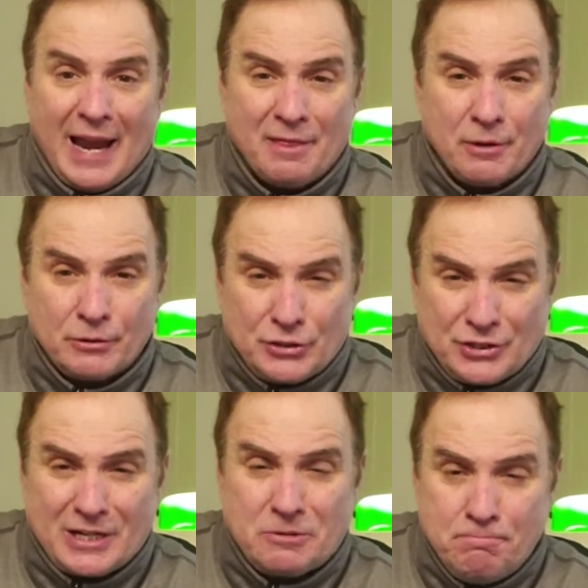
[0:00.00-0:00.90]
and their
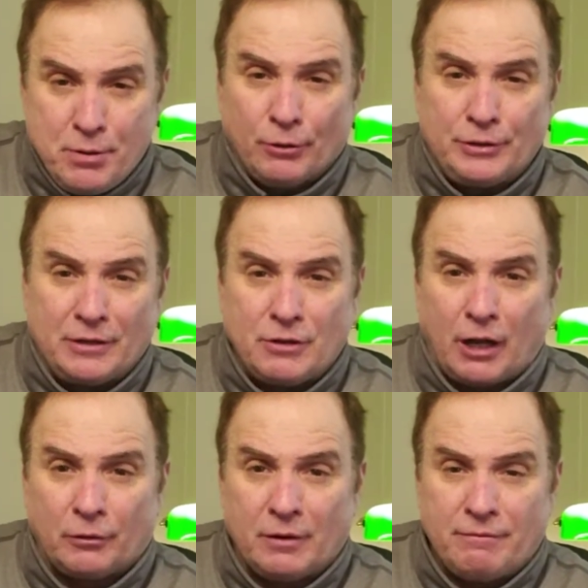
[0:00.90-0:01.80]
$6 billion
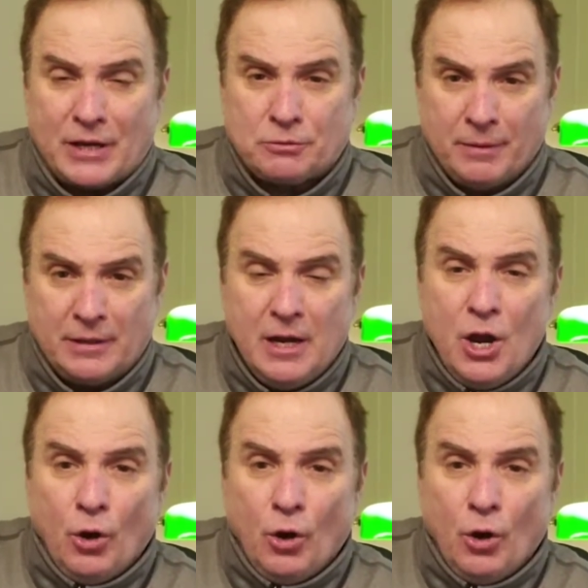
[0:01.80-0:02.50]
investment.